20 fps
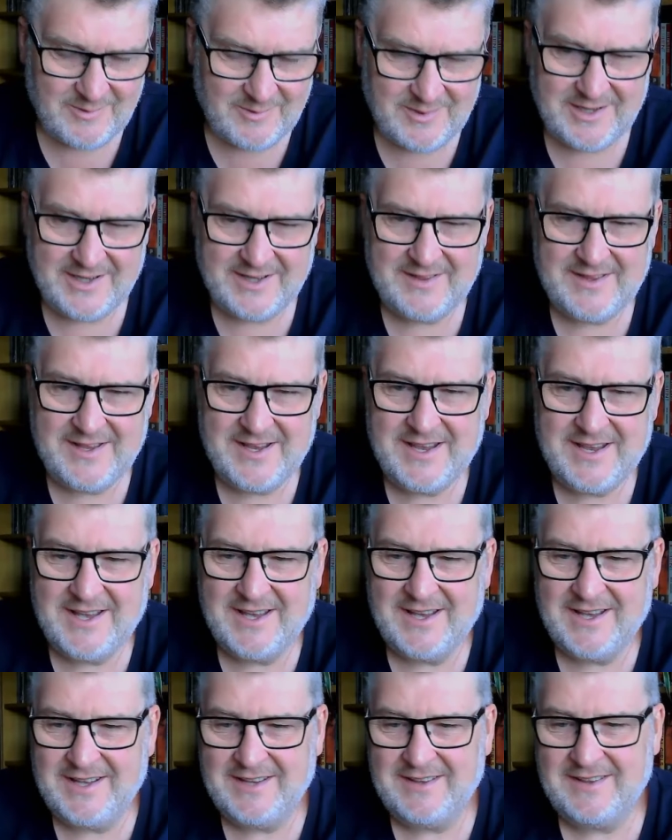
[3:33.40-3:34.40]
in
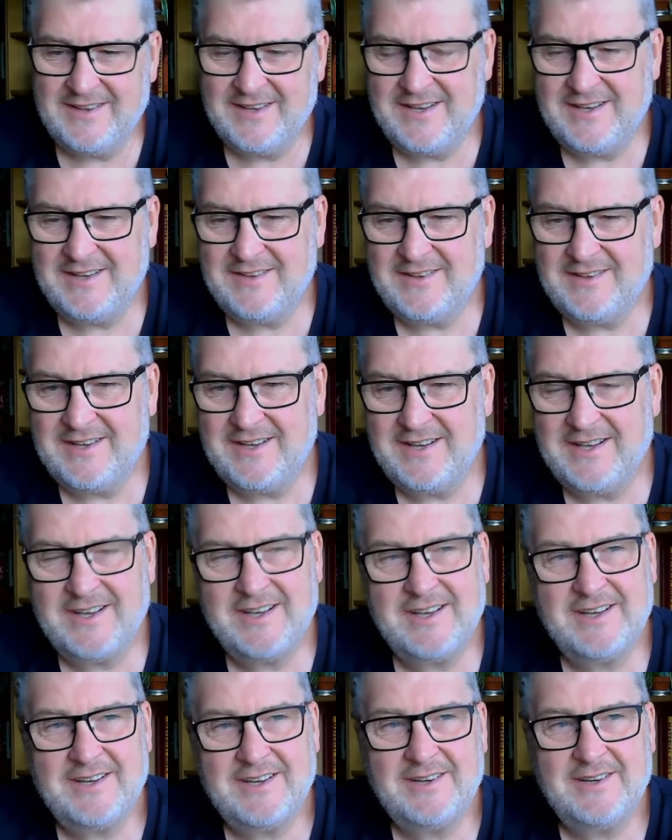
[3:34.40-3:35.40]
the
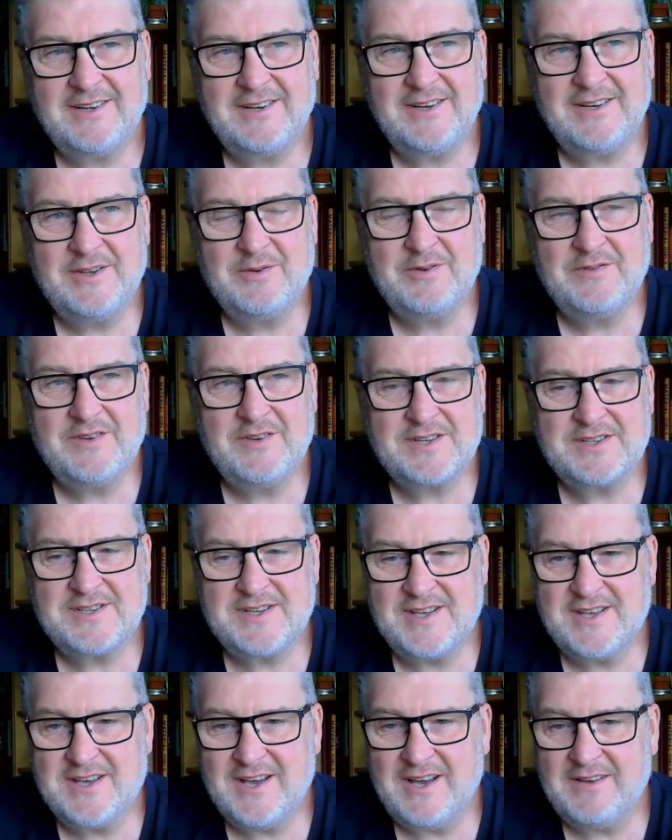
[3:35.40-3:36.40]

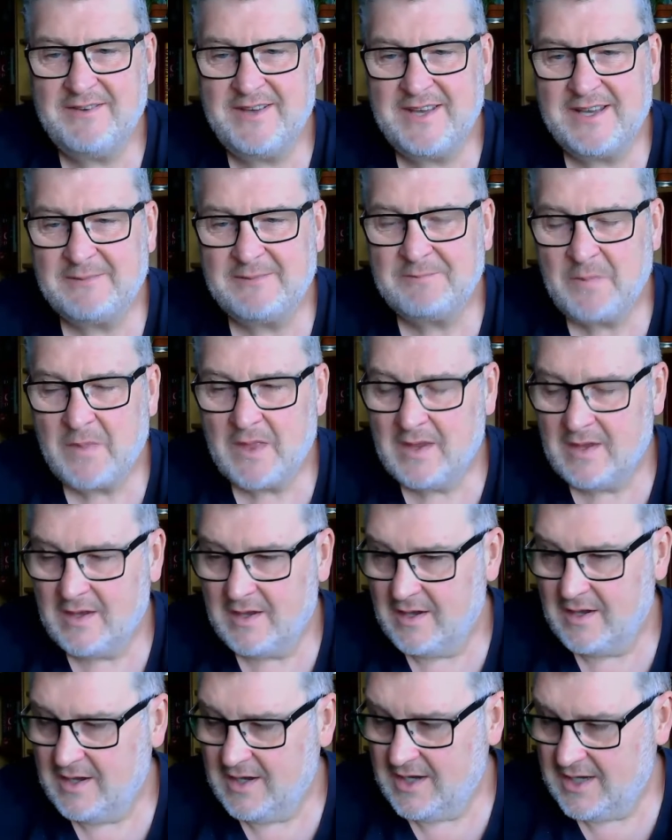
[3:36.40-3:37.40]
university cafe,
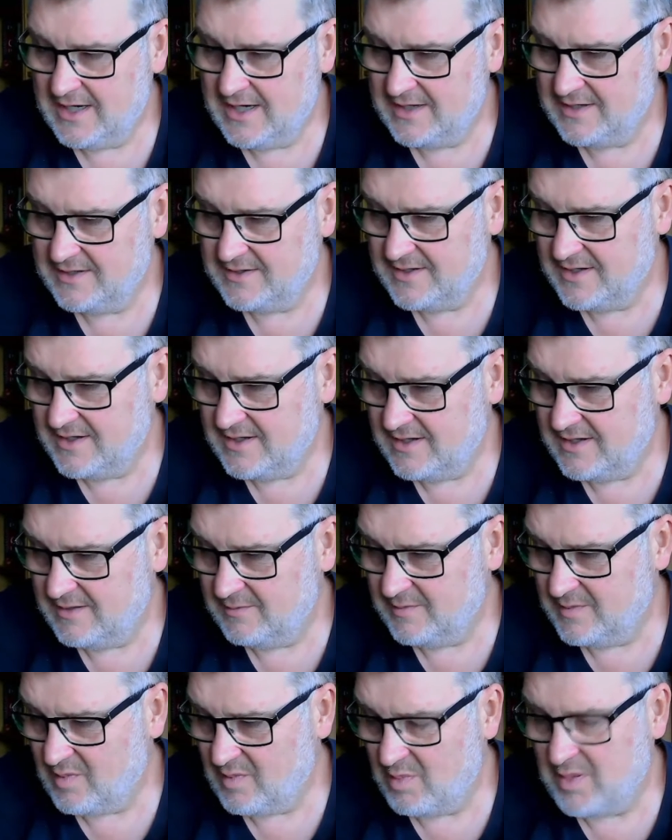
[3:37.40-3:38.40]
and
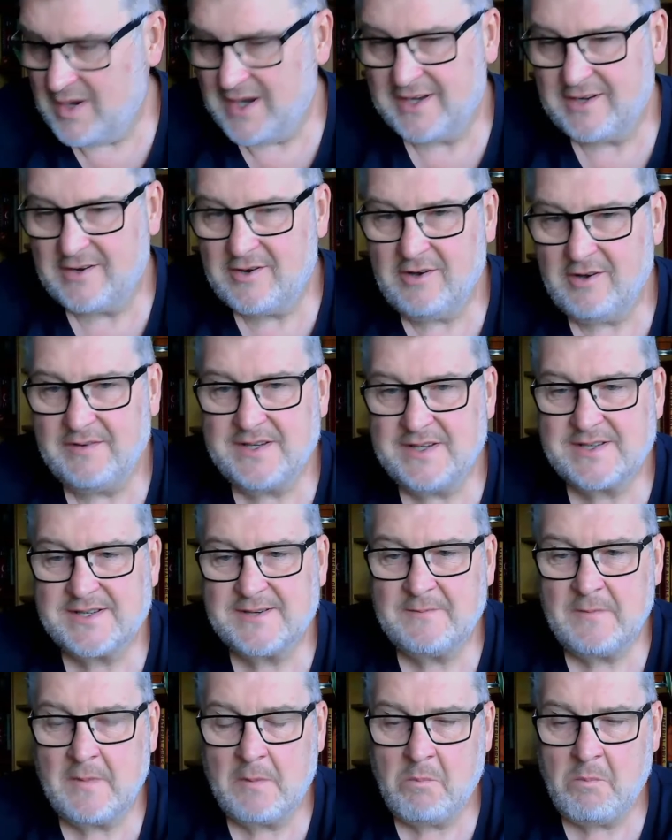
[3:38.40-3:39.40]
we were buying coffees.
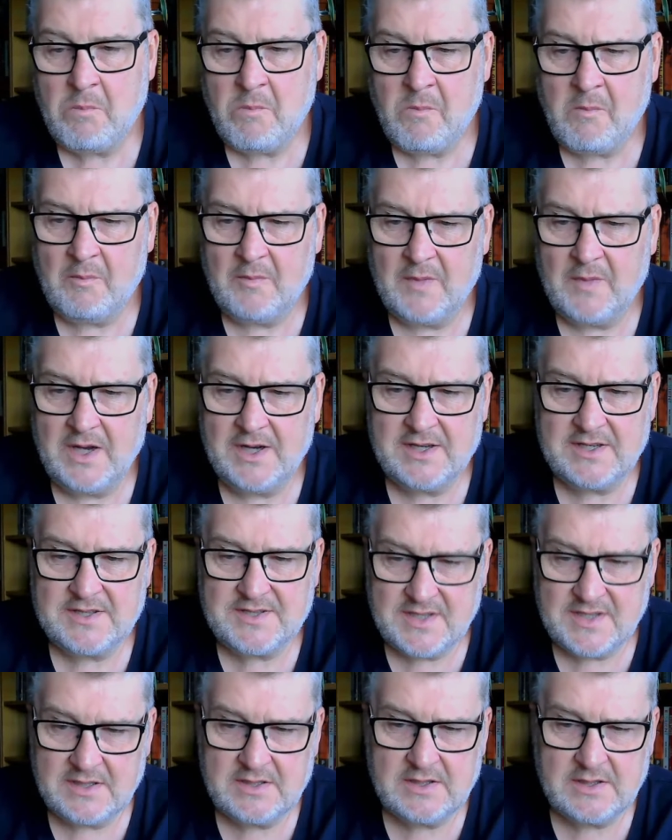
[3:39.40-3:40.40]
And I
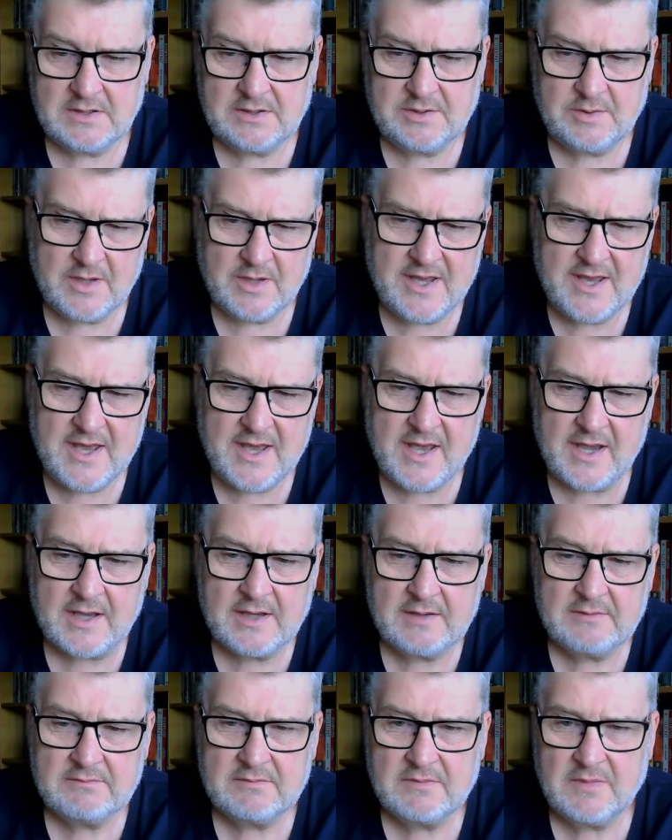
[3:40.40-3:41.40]
said, "Do you want a cake?
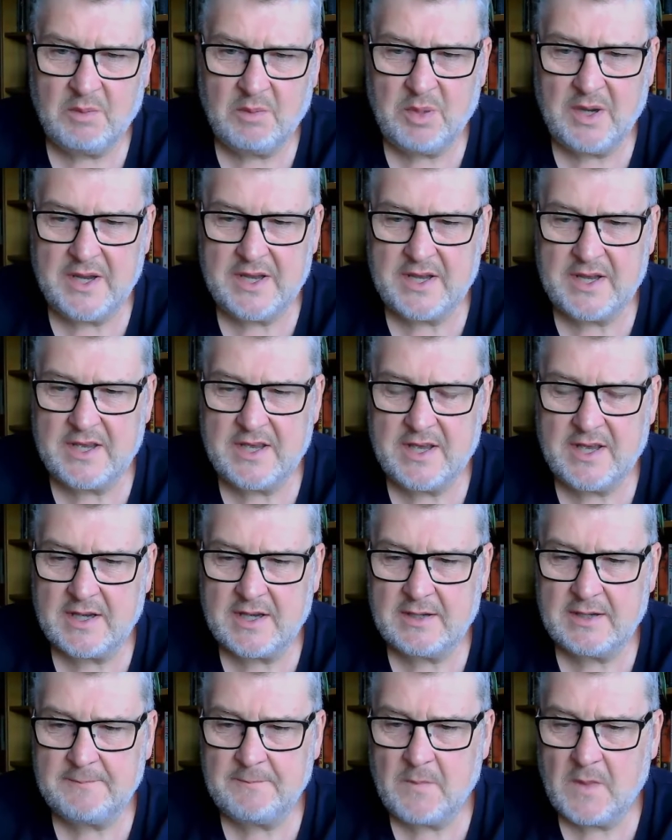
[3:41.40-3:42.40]
I'll buy you a
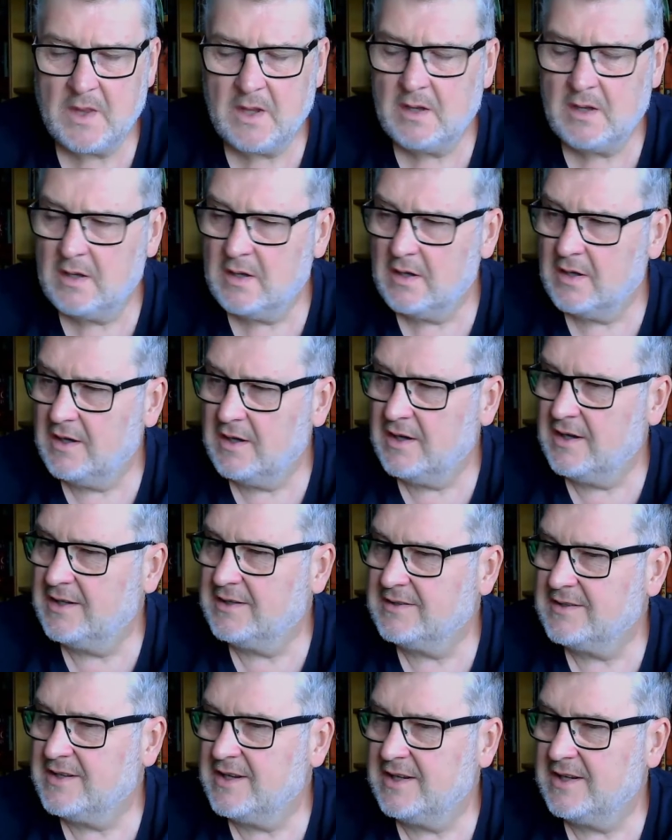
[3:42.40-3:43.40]
cake."
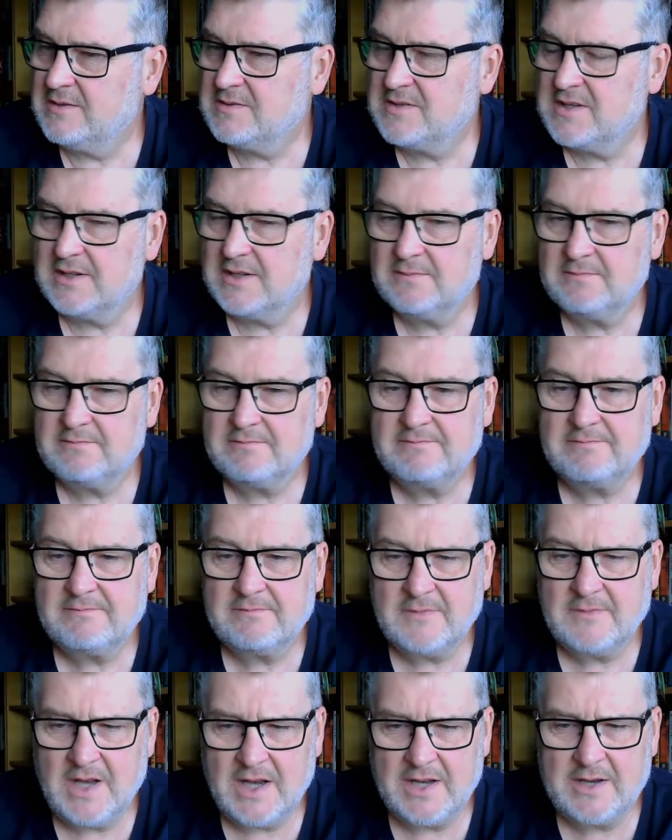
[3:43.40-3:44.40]
And he's like,
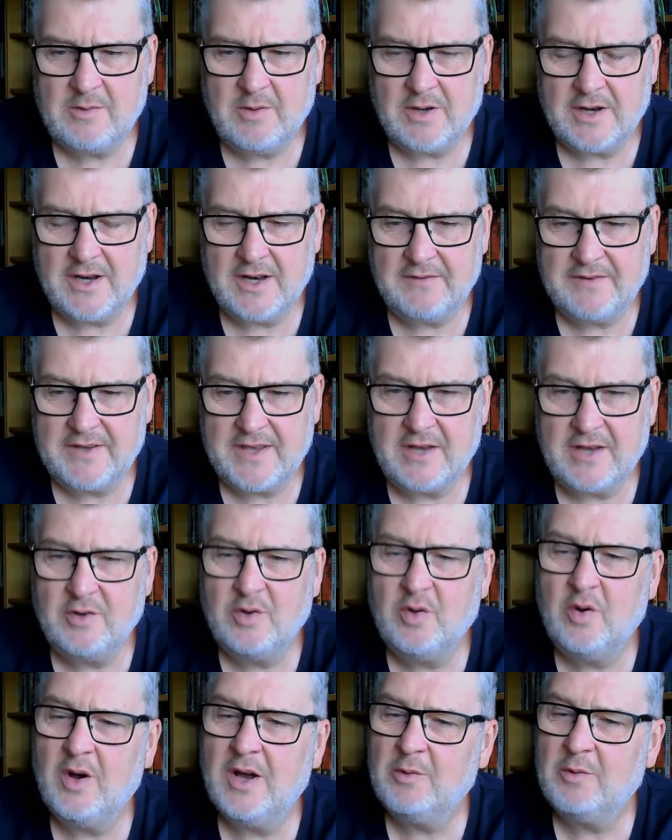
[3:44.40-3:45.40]
go on, I'll have a cake.
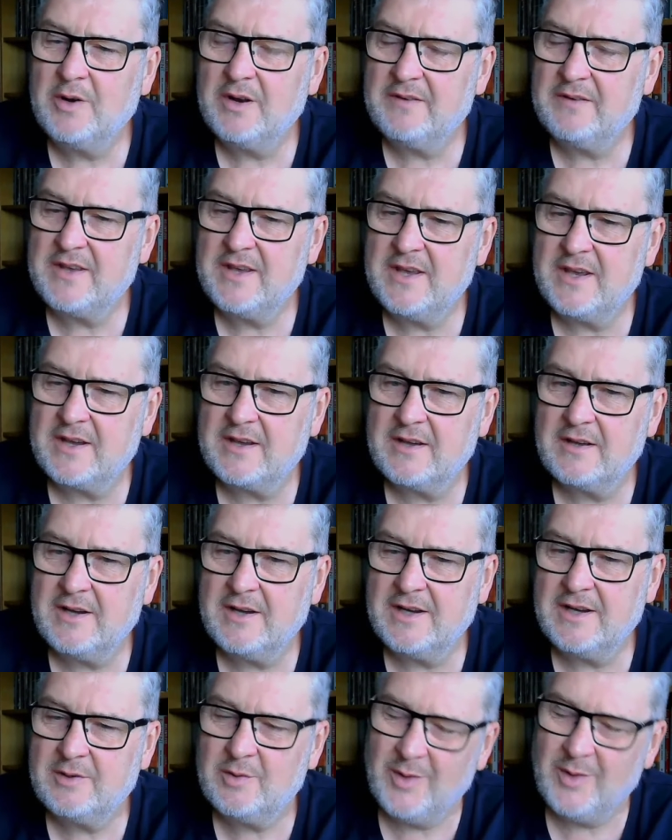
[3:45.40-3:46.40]
No, I won't have a cake.
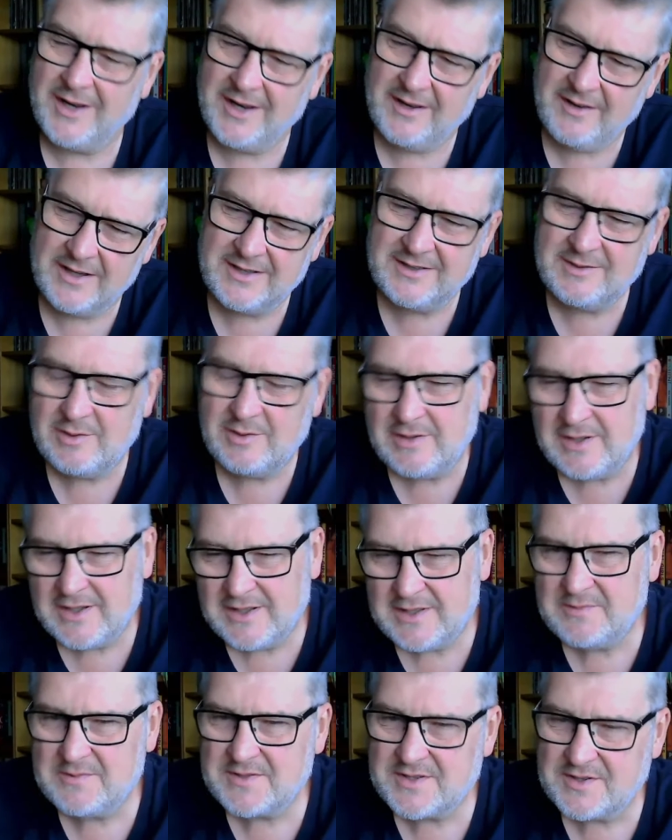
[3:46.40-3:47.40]
Go on, no. And
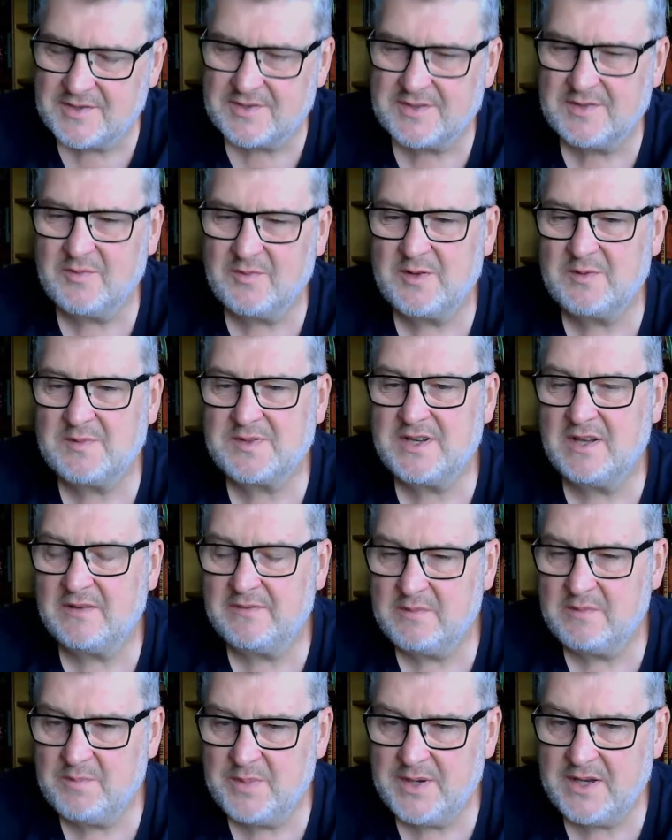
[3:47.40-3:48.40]
he was tussling with himself,
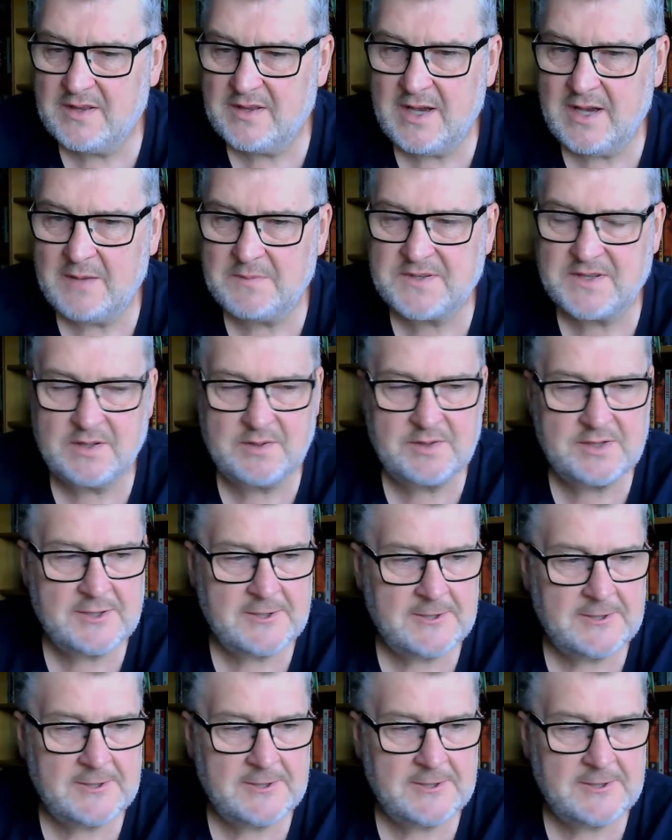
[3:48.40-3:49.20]
and being the absolute